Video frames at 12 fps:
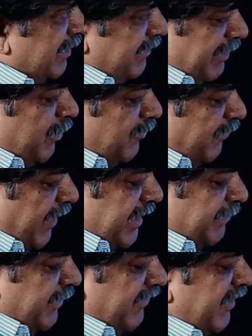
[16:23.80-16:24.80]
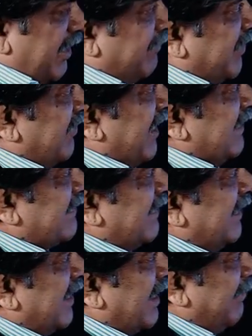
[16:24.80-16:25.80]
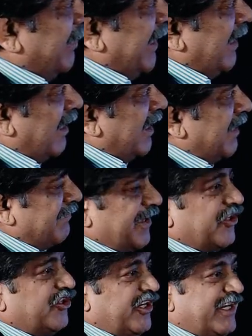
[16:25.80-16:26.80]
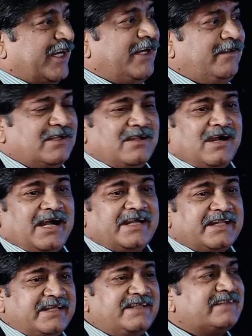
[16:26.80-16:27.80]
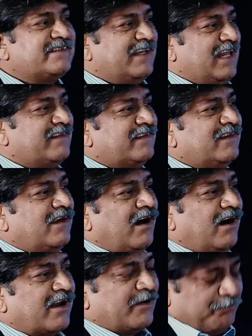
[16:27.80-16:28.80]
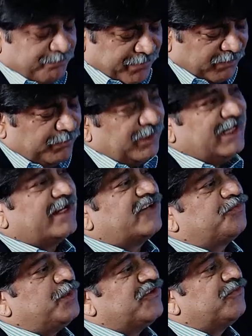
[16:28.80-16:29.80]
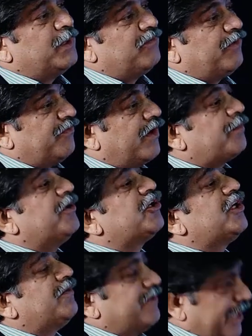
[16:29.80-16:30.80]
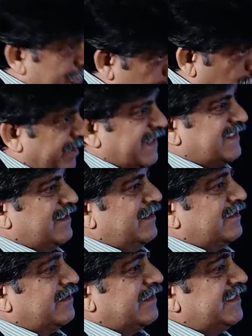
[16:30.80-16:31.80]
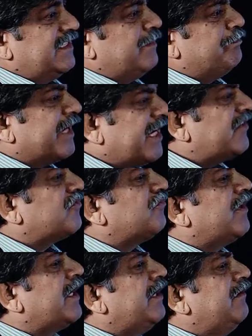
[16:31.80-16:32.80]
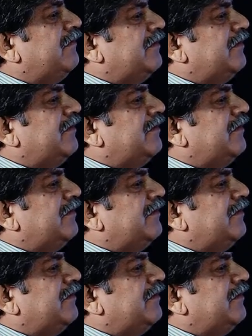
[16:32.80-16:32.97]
about 40% of the cells, they remain undifferentiated and these cells are probably responsible for formation of teratomas. So this is the biggest worry.